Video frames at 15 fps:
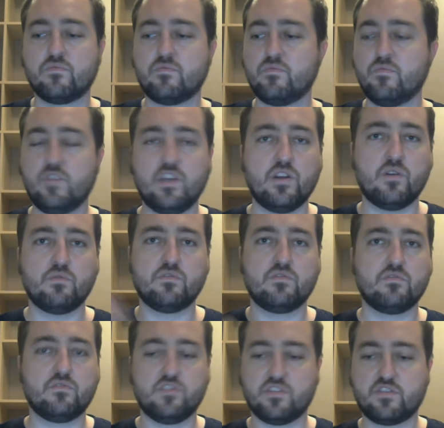you know,
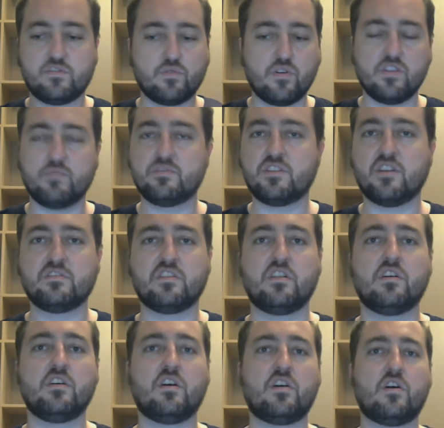just throwing themselves
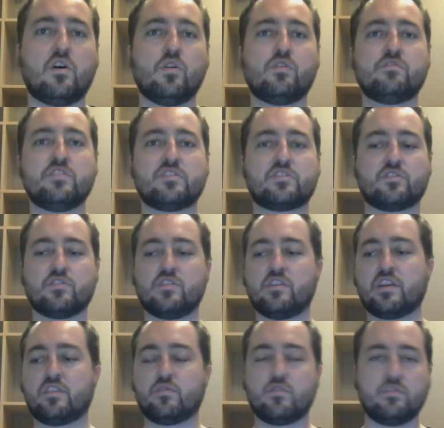all, all over this girl, like
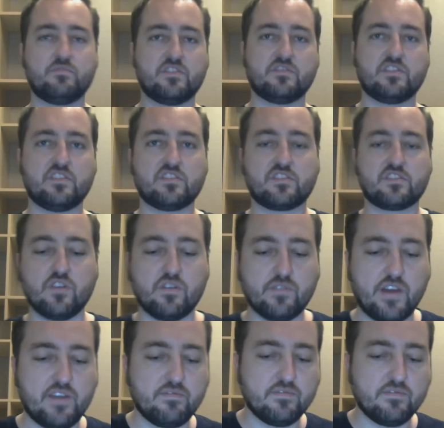throwing themselves at this girl, right?